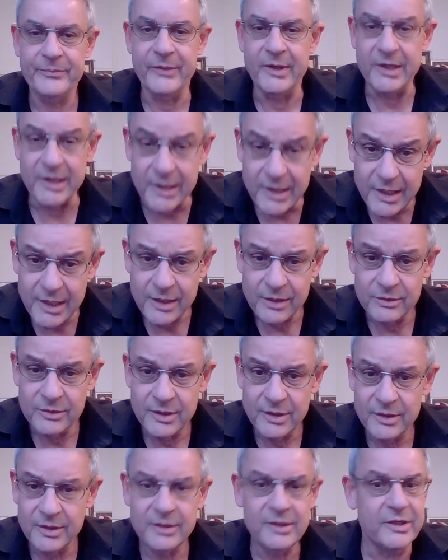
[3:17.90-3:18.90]
He
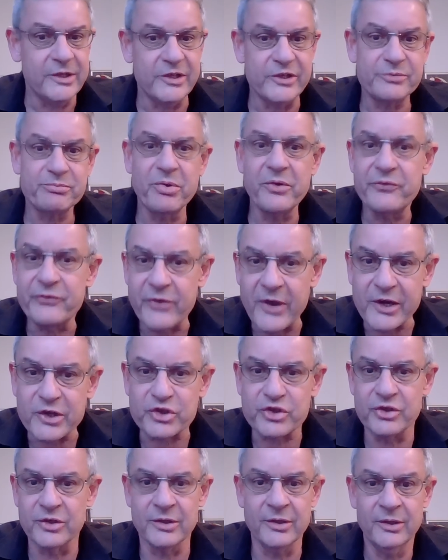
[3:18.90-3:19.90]
is
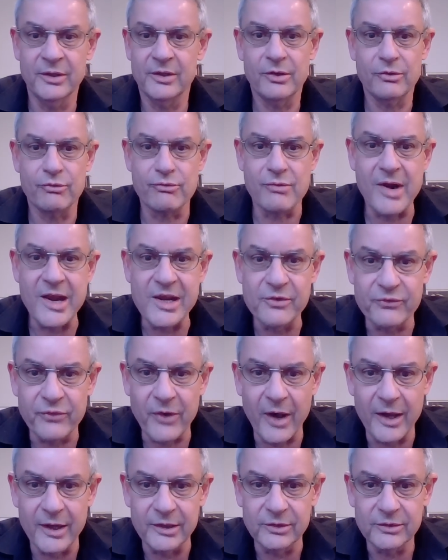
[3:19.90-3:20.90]
perfection
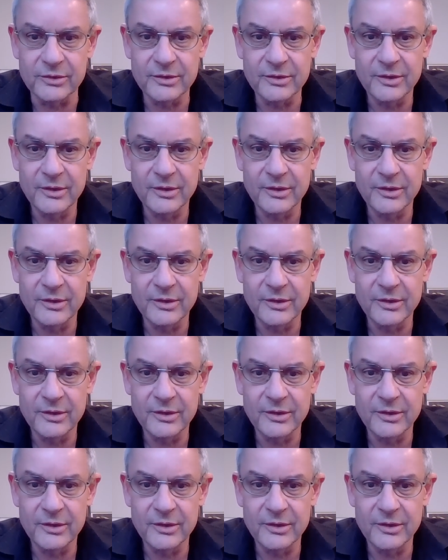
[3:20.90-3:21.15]
reified.